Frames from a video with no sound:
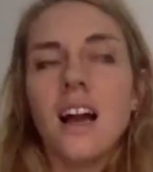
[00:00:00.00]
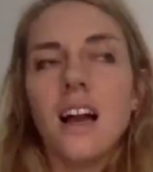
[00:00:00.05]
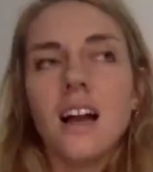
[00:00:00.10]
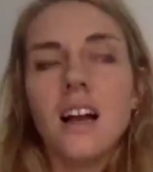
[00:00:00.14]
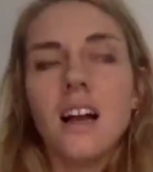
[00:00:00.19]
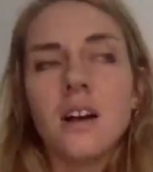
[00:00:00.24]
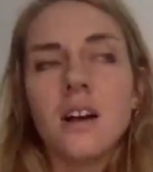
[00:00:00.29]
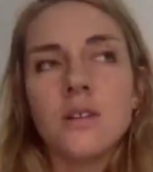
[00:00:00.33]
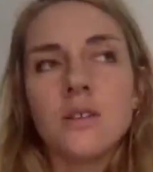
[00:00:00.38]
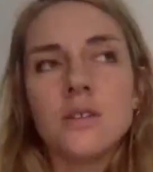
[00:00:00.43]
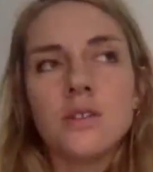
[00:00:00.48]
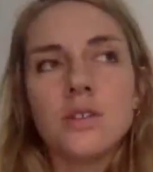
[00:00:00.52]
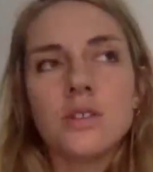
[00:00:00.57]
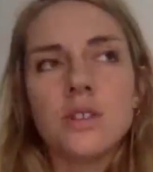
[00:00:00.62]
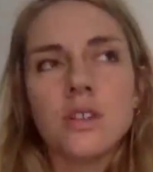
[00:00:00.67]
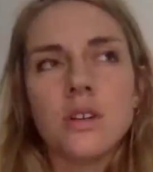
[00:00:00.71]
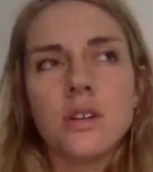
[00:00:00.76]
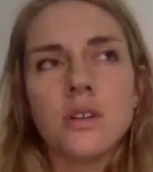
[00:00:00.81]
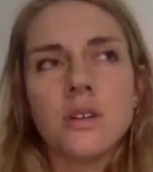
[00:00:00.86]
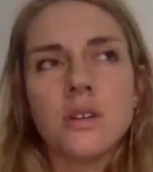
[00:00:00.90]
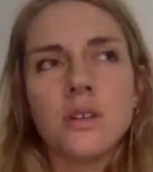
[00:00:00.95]
Uh,
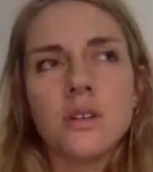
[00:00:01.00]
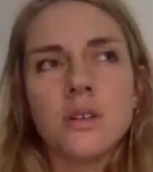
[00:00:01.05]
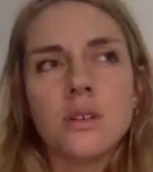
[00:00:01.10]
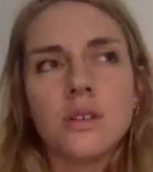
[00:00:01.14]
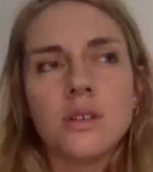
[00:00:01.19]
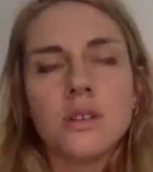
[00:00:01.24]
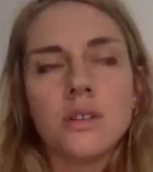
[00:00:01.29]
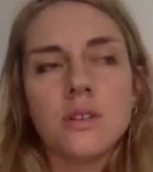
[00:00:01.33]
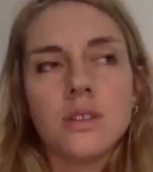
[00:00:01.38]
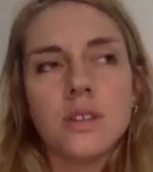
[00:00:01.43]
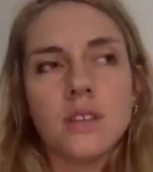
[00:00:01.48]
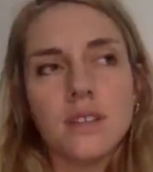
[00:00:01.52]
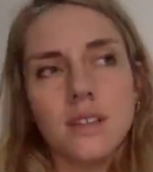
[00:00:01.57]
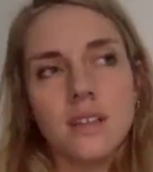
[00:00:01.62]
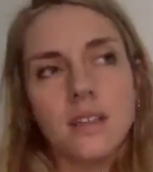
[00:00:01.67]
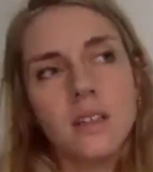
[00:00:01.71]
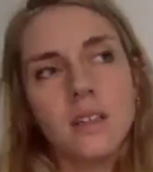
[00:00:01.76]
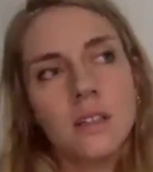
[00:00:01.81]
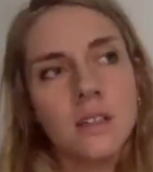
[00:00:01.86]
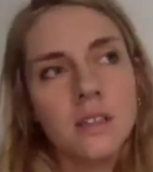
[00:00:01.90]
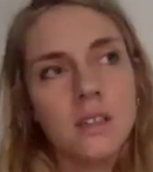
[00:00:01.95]
so
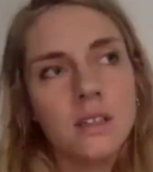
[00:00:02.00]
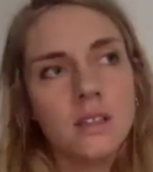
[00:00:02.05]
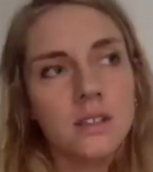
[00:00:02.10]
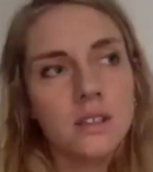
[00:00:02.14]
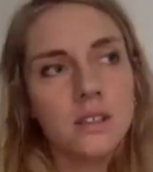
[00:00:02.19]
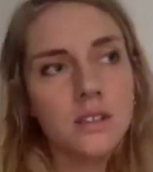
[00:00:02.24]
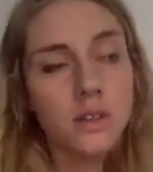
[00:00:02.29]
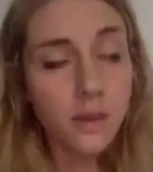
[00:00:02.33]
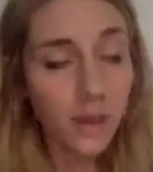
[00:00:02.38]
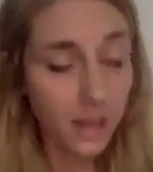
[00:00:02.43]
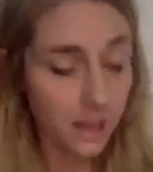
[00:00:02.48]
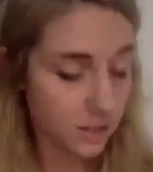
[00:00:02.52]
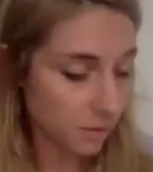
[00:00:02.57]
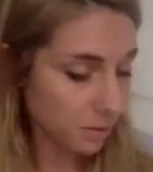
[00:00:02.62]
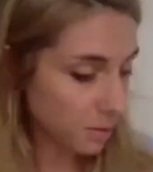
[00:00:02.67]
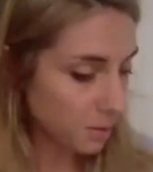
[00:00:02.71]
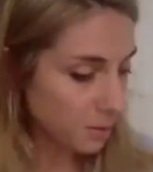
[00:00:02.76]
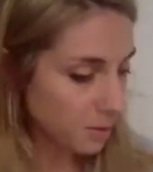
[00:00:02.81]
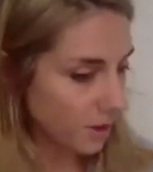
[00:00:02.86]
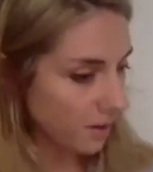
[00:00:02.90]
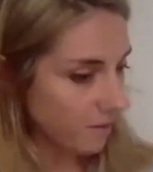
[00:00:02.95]
so yeah, some
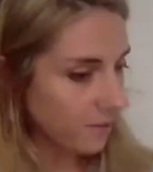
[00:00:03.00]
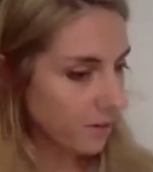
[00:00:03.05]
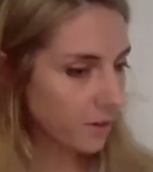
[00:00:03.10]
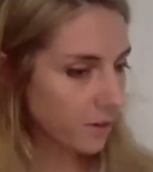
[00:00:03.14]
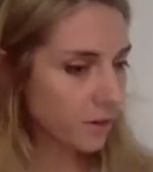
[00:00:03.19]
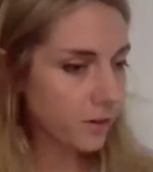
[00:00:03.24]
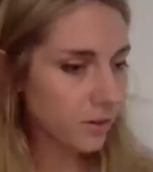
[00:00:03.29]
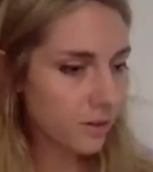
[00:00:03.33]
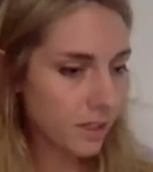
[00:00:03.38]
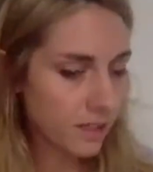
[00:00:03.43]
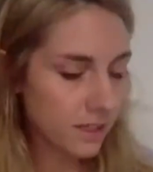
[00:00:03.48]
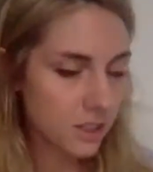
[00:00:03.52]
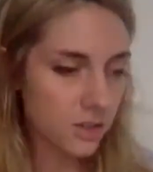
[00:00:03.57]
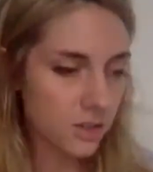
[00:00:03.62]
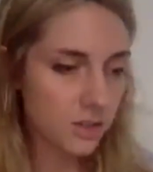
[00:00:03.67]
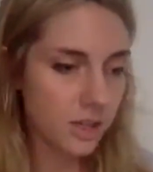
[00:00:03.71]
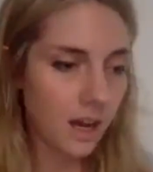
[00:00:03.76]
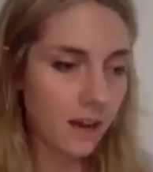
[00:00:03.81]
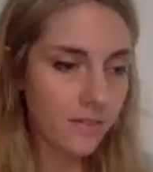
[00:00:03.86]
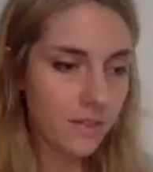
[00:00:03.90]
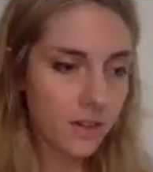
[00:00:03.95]
people have argued that they
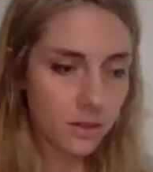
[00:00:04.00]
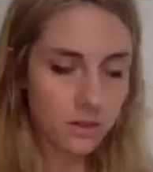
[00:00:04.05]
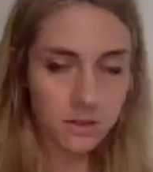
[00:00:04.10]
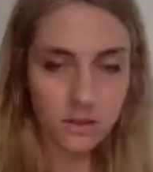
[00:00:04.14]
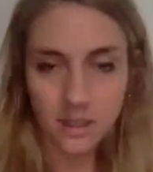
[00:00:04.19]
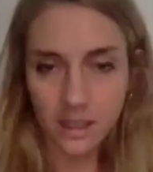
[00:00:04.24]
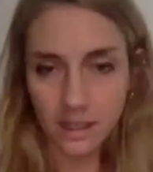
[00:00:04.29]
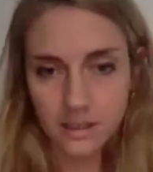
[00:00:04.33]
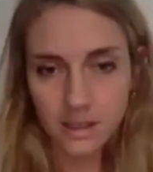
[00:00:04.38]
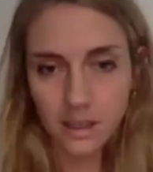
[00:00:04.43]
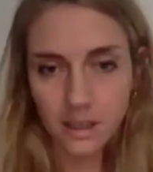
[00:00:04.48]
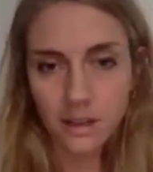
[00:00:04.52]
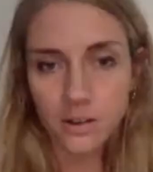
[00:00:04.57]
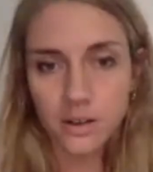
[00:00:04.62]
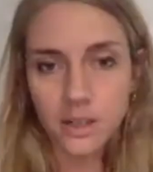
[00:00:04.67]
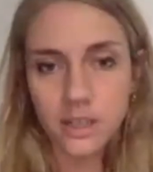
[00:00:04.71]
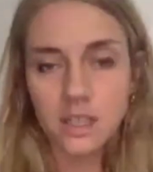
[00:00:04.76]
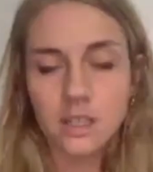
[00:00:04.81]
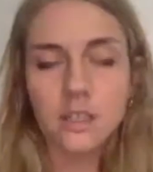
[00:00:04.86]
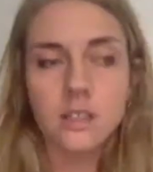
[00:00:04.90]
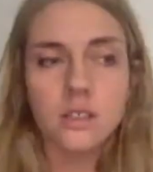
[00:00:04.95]
should have their own
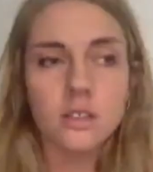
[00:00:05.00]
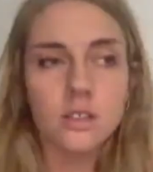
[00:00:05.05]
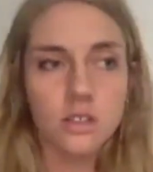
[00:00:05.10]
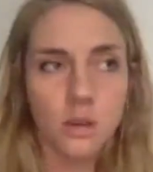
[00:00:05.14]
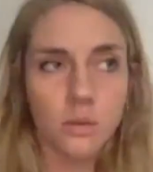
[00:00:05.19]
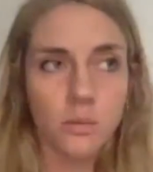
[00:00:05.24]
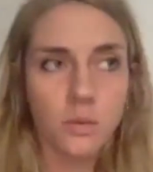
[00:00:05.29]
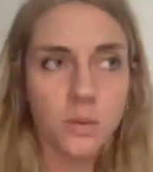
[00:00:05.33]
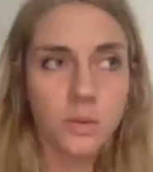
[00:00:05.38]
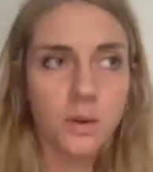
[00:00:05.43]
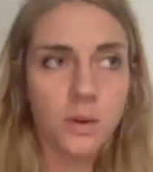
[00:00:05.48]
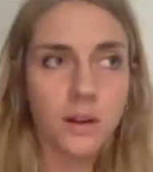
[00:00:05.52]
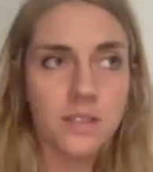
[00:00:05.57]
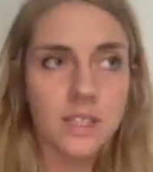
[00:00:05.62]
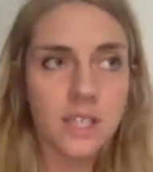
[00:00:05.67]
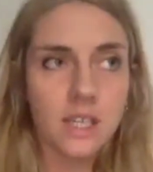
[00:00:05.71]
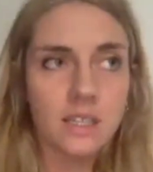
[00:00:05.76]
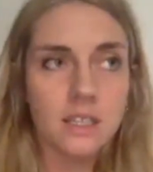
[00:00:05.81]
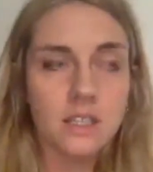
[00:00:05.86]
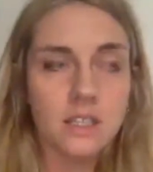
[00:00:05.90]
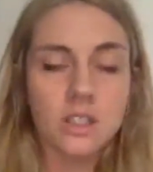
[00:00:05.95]
category. Some people have
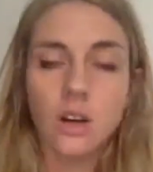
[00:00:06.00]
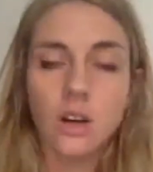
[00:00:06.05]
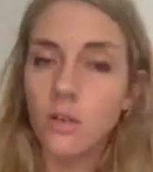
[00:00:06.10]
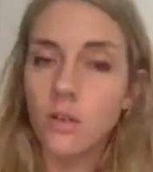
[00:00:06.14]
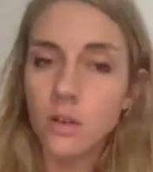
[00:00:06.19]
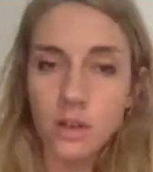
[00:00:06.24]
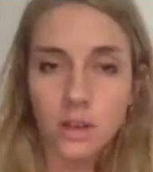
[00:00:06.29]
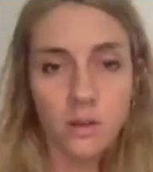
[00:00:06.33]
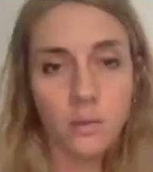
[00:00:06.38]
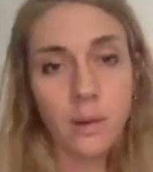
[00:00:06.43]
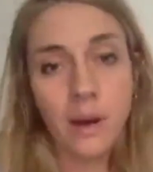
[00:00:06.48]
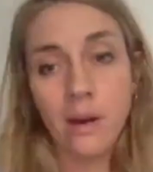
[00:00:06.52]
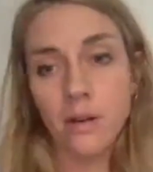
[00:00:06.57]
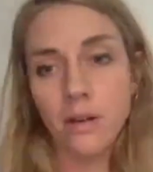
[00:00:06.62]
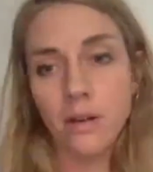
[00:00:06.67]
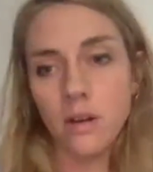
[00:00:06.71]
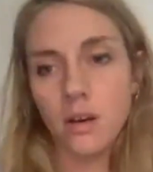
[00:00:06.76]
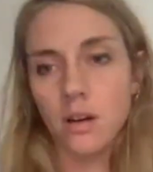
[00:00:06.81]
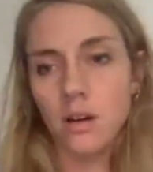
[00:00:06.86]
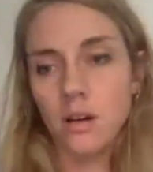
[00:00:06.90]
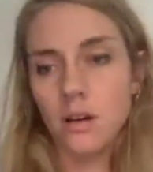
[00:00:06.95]
said it's only about,
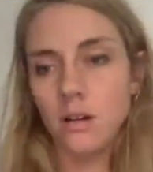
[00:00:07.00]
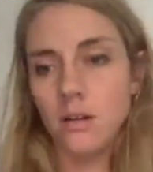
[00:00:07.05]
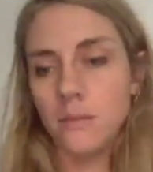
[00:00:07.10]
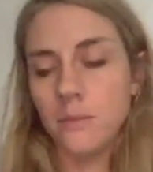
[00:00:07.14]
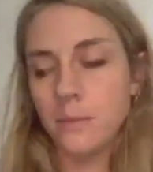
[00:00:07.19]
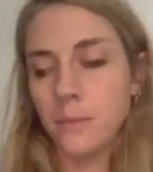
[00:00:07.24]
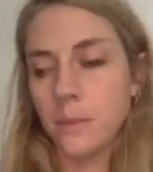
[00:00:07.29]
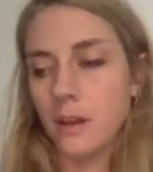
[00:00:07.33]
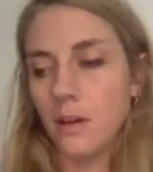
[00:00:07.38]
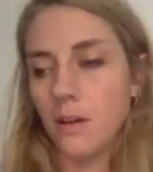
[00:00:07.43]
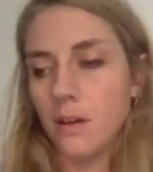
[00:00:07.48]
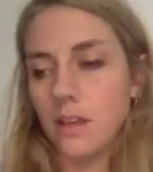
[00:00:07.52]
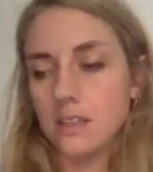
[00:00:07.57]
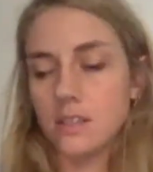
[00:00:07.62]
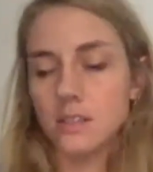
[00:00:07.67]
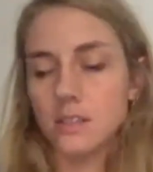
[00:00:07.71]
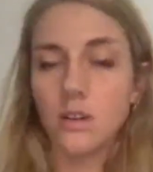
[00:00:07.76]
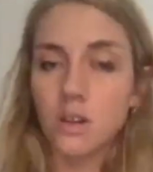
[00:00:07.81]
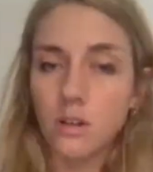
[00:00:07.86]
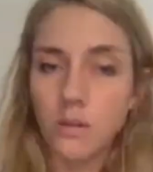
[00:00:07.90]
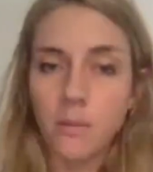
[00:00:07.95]
um,
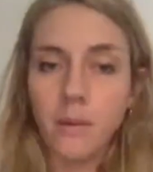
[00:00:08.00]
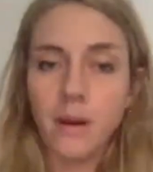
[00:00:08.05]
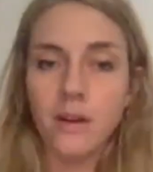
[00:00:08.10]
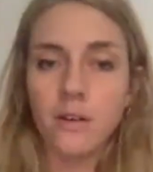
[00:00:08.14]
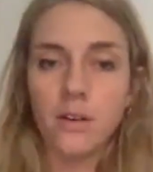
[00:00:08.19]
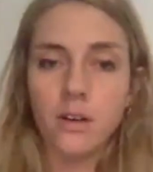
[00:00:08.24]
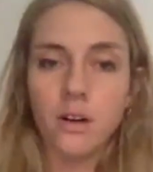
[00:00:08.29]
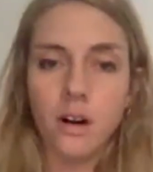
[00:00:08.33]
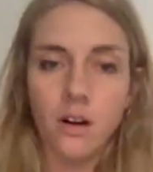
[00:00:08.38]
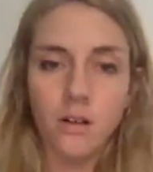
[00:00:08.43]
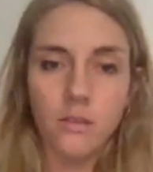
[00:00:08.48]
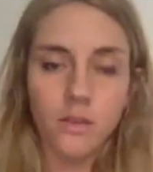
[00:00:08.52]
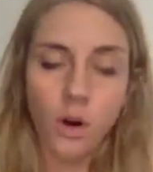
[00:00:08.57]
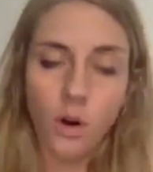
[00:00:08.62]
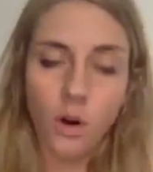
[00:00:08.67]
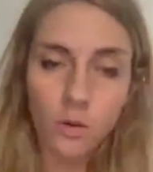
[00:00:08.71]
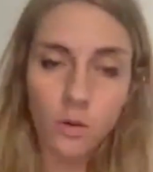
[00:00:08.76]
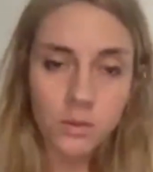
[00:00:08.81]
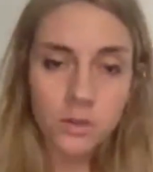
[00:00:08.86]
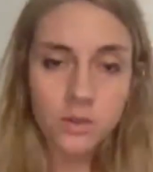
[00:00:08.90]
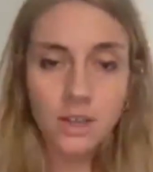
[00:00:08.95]
it's only a matter of
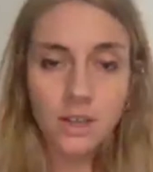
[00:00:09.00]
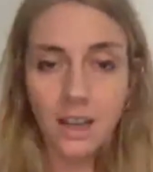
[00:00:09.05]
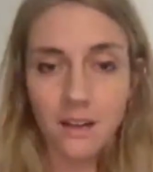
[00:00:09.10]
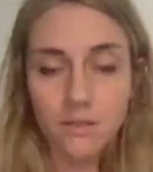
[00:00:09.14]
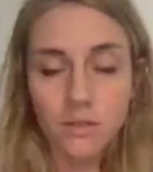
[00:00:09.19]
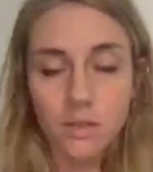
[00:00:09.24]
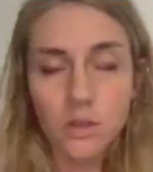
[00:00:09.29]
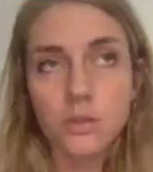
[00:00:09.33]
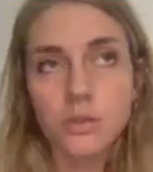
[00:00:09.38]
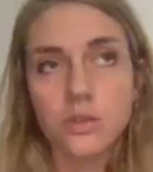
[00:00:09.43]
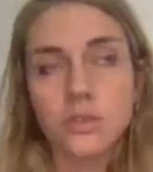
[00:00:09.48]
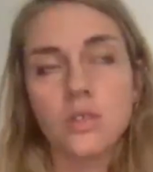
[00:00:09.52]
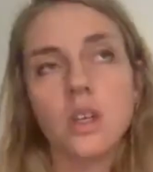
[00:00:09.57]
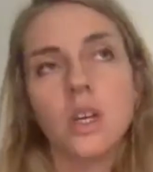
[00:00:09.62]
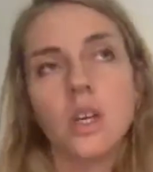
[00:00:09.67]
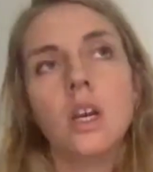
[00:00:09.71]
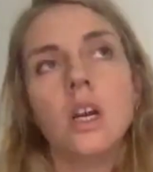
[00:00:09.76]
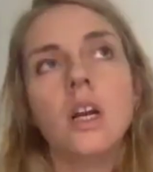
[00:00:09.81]
hormone levels.